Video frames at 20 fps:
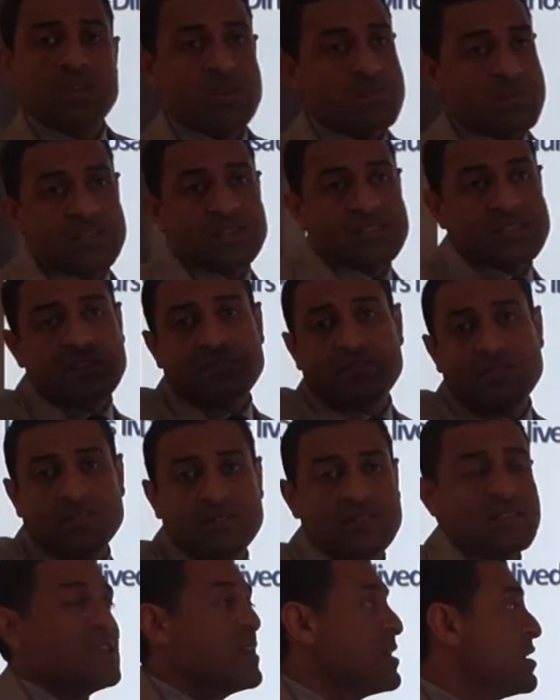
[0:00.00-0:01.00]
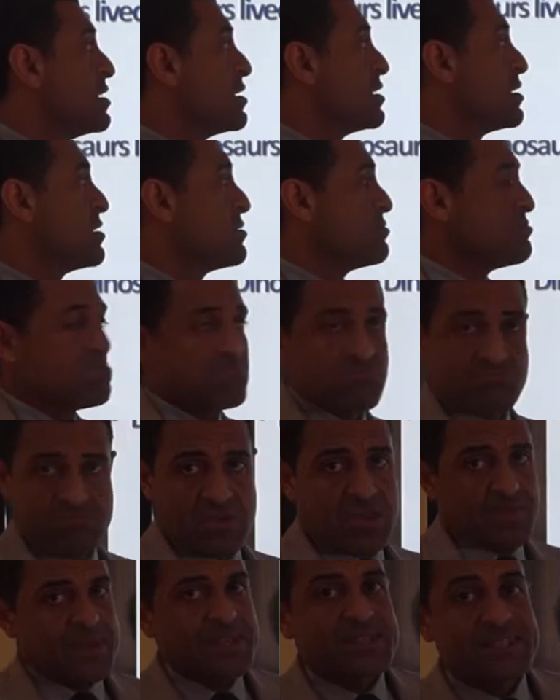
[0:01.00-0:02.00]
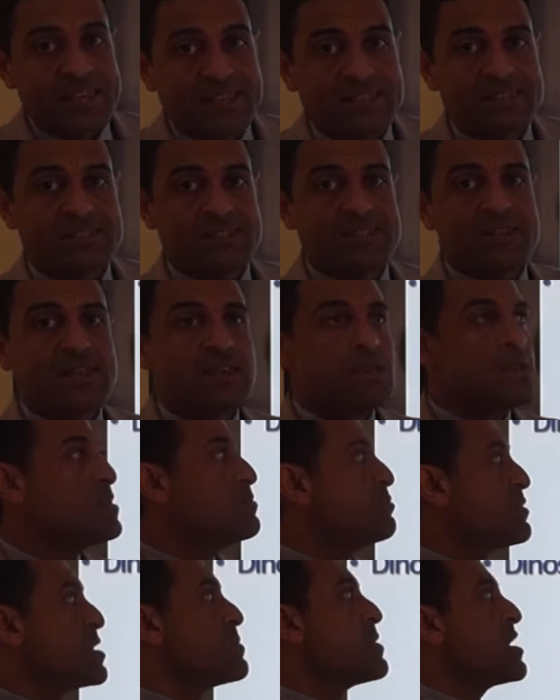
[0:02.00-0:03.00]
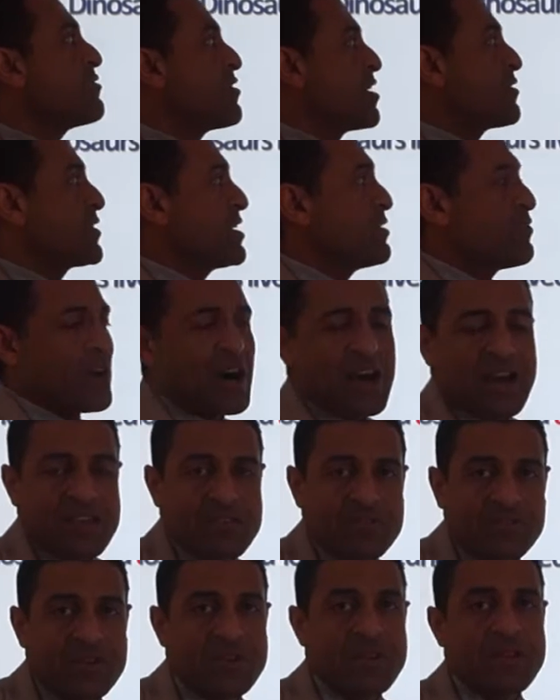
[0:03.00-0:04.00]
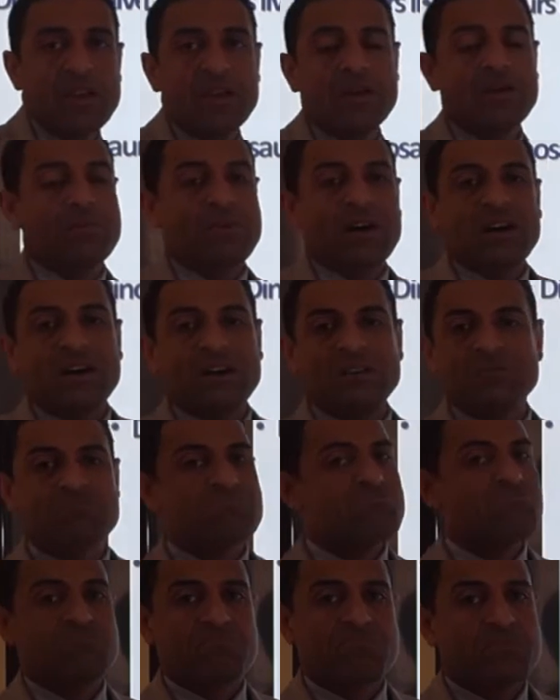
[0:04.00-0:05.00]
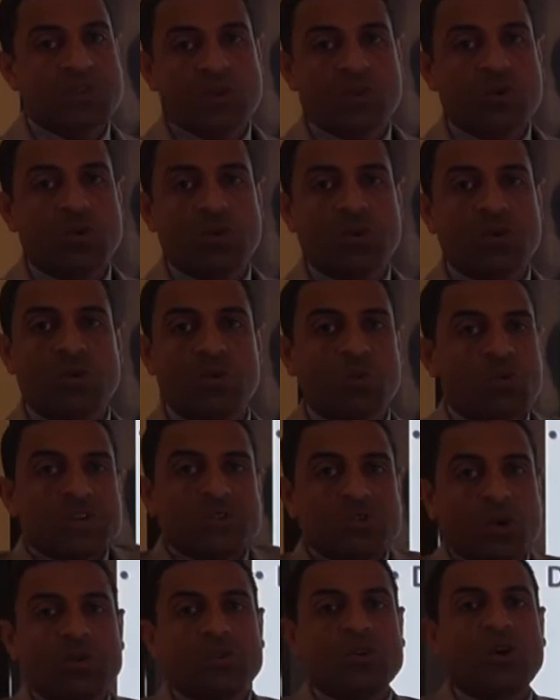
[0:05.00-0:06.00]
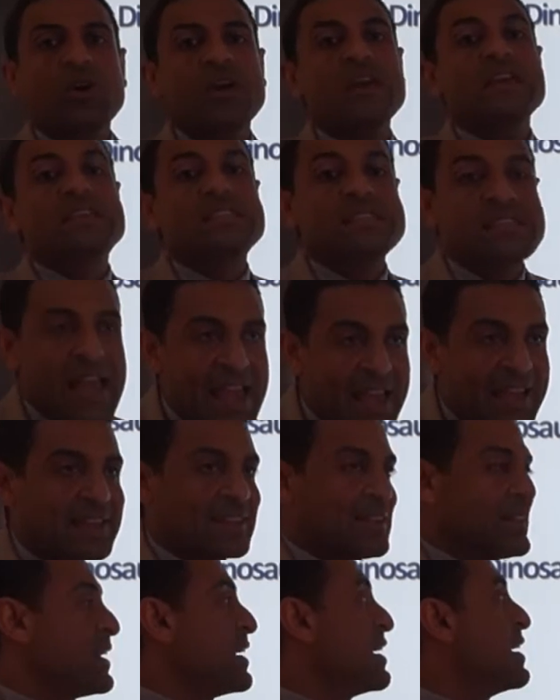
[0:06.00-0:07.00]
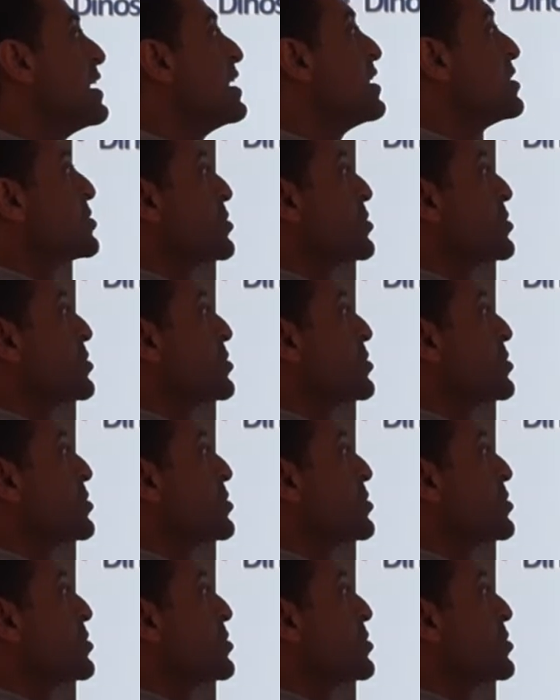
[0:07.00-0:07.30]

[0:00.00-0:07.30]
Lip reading: maybe 70, maybe 60, maybe 55, but we don't know exactly.